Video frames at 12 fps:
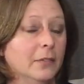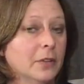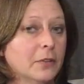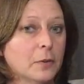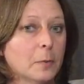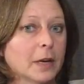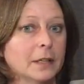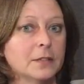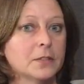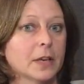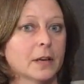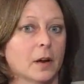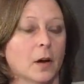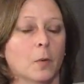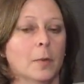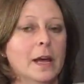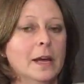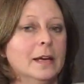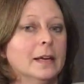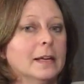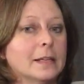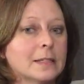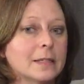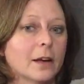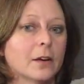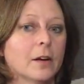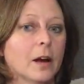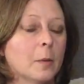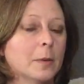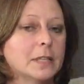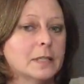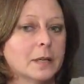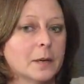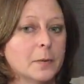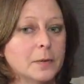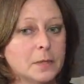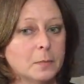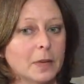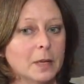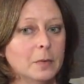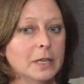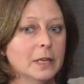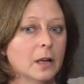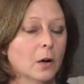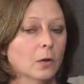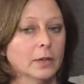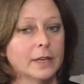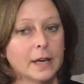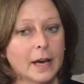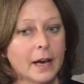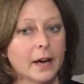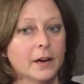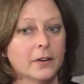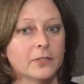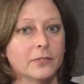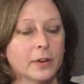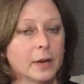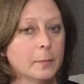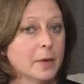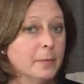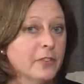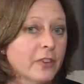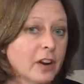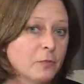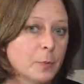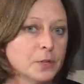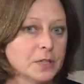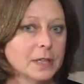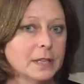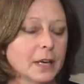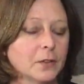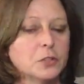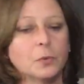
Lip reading: even if you're buying your second home, it's not uncommon to maybe only have maybe 5% down.